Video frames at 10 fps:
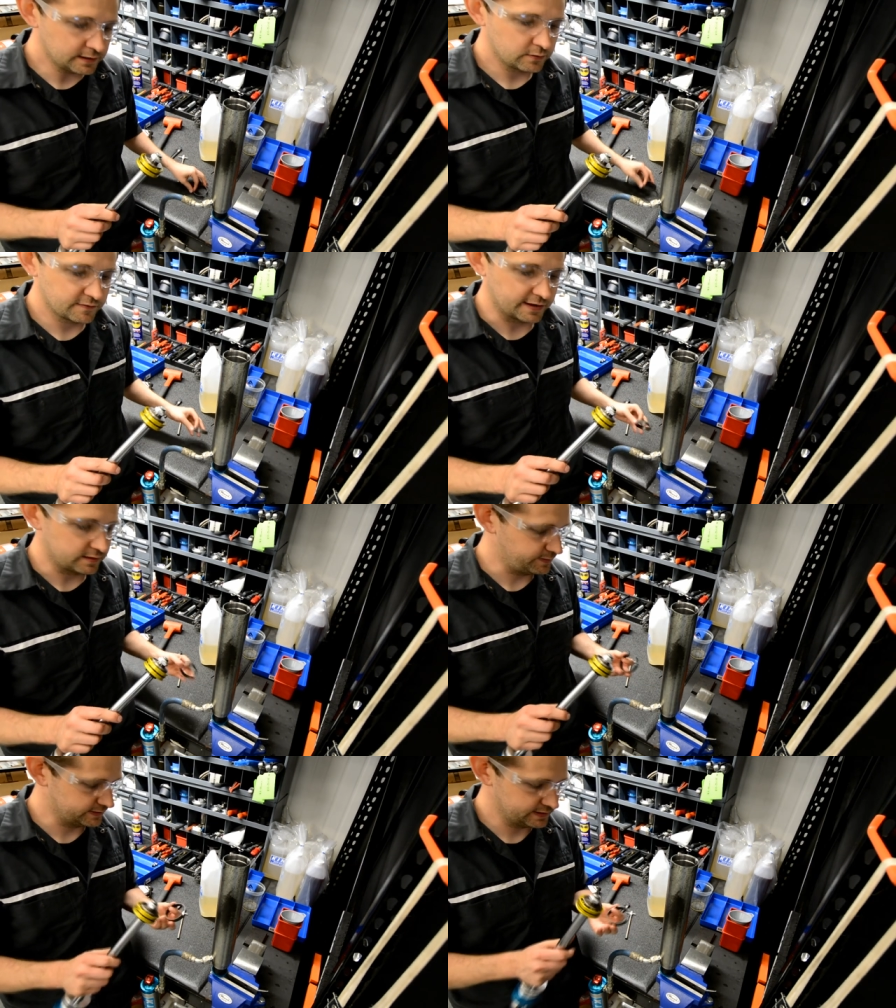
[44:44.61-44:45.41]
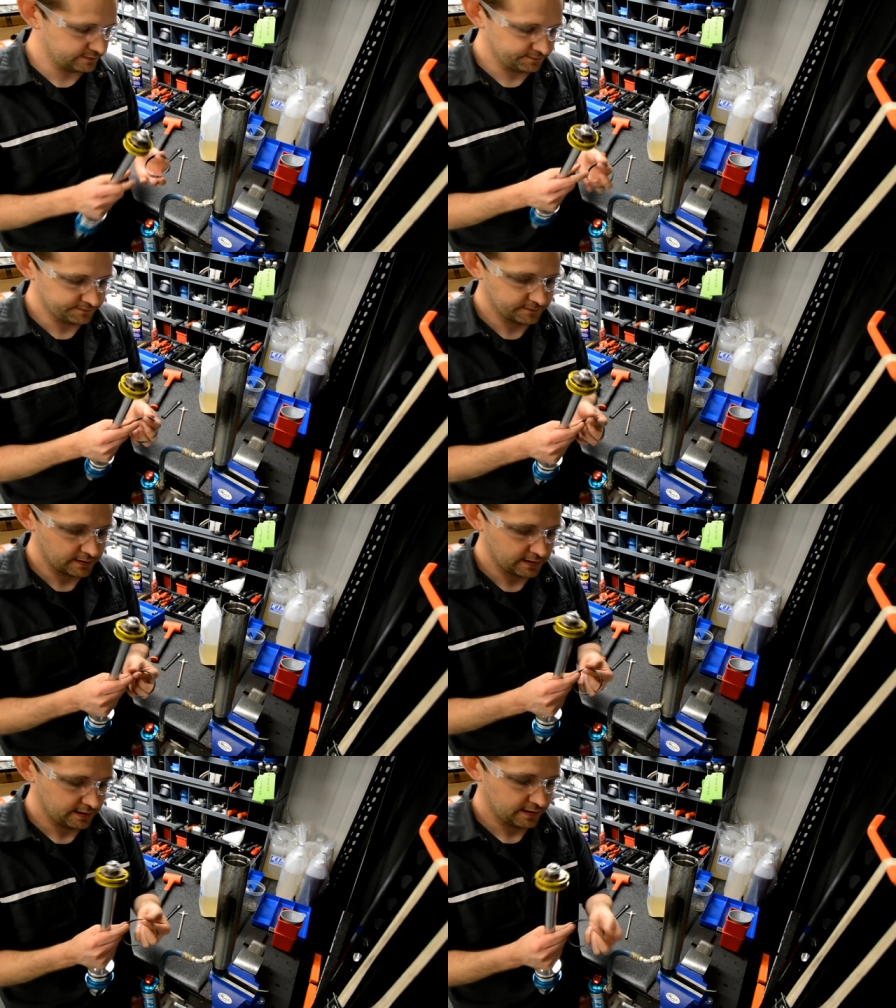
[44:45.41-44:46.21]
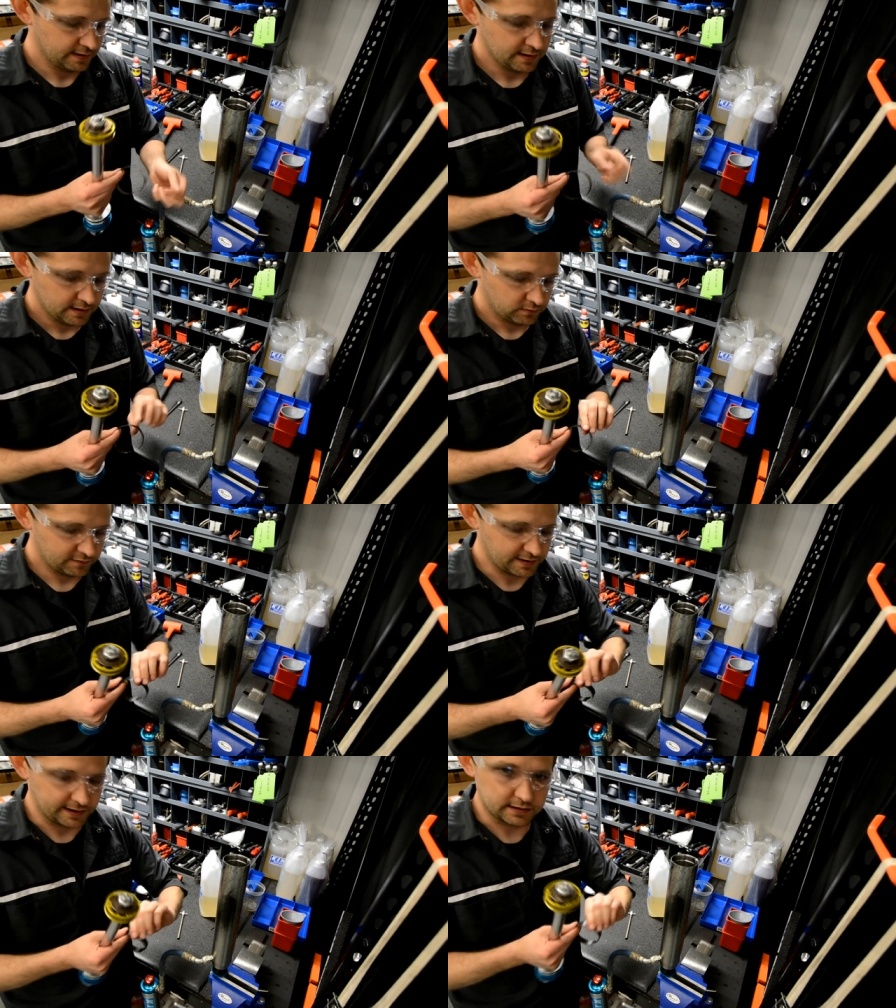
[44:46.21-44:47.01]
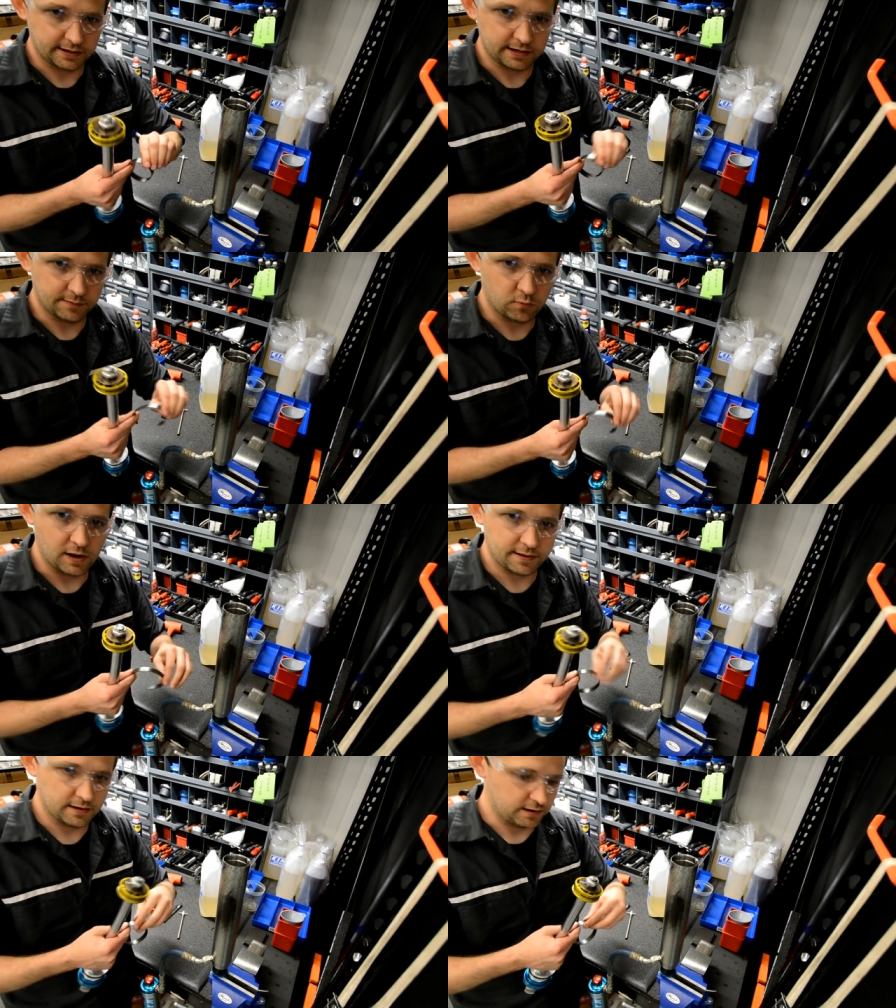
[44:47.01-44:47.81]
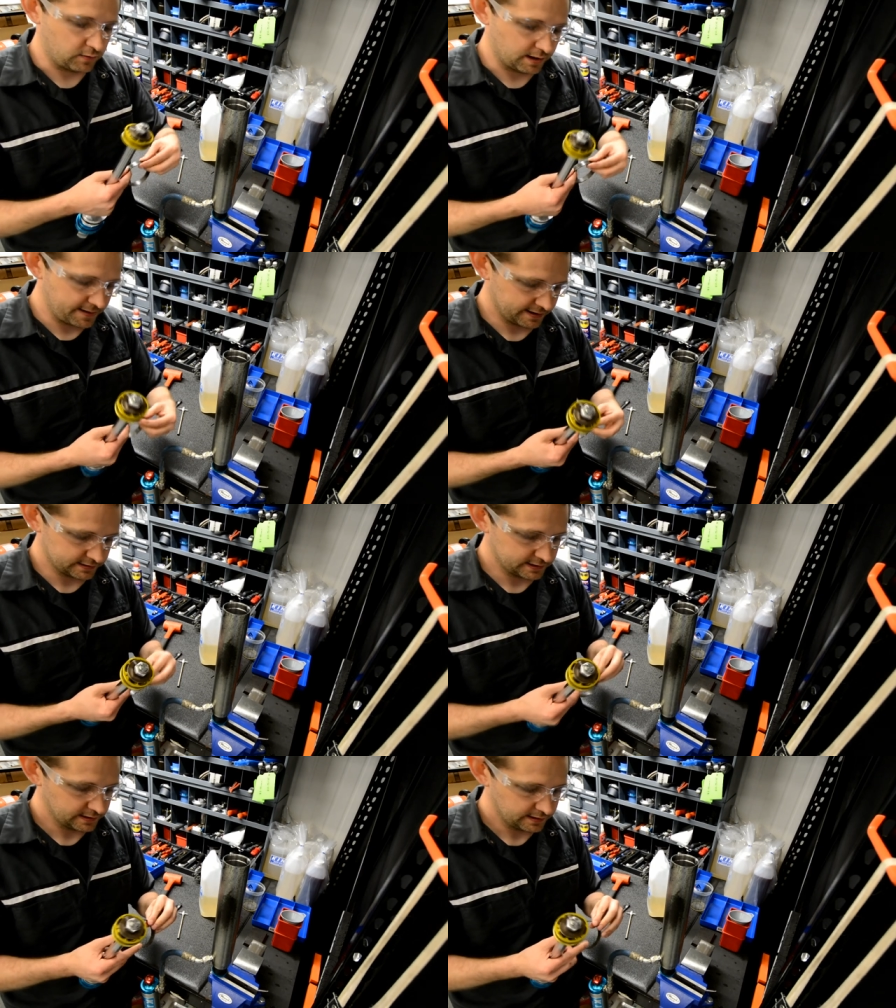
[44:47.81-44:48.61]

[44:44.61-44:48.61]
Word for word: We've got the piston. We've got a cleaned up white uh, wear band.